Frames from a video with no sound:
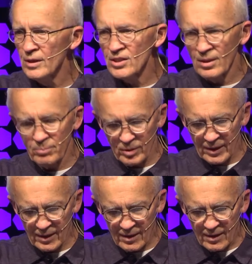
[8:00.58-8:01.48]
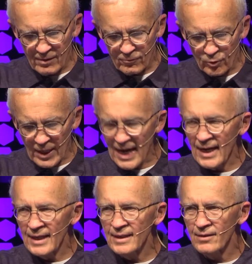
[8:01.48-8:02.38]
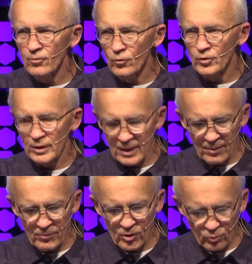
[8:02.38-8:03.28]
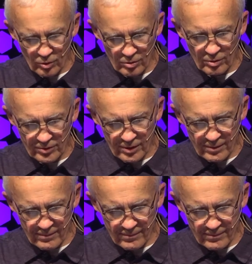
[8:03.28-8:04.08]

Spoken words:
very simply, for I have overcome the world.